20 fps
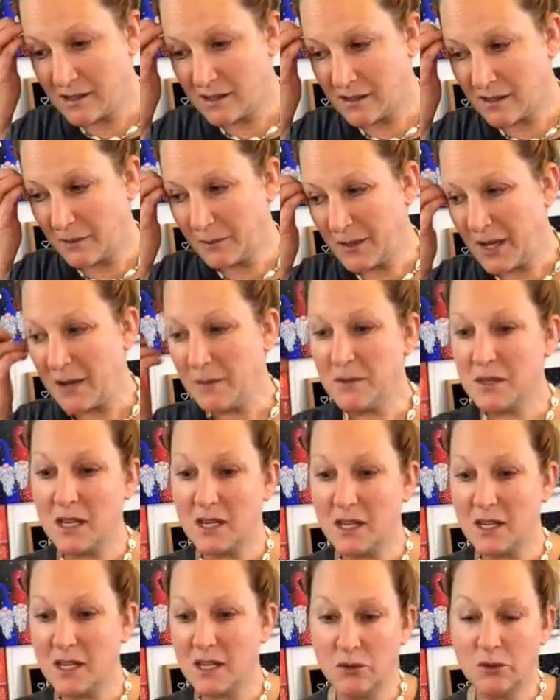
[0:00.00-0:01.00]
sometimes
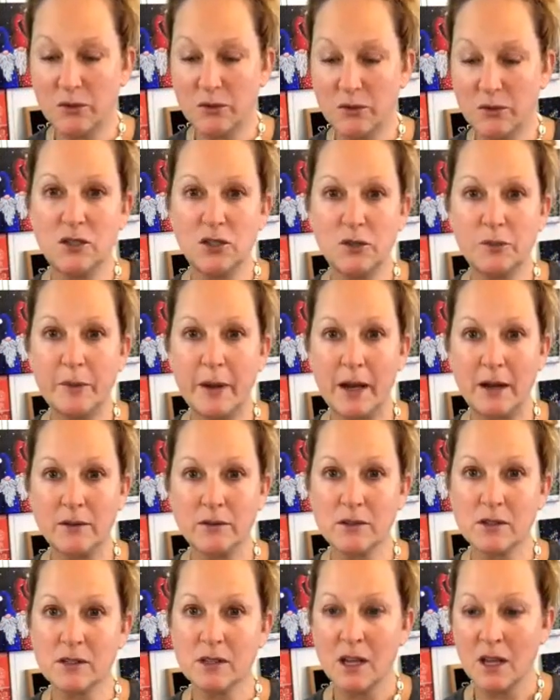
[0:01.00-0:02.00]
they do
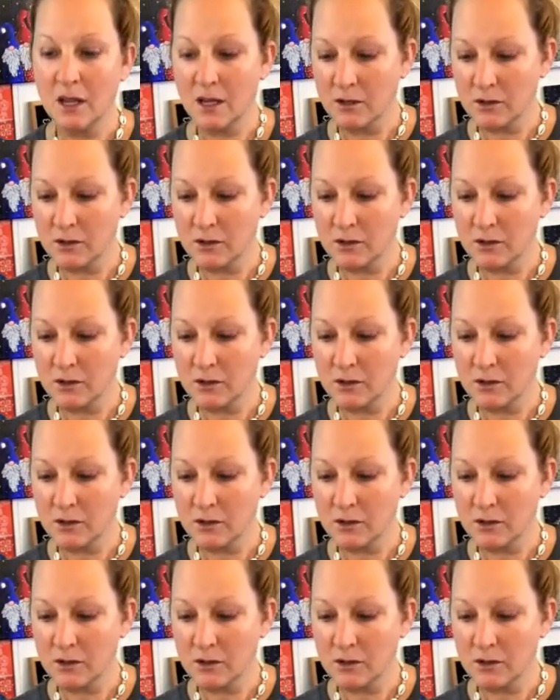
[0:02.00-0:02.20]
bounce.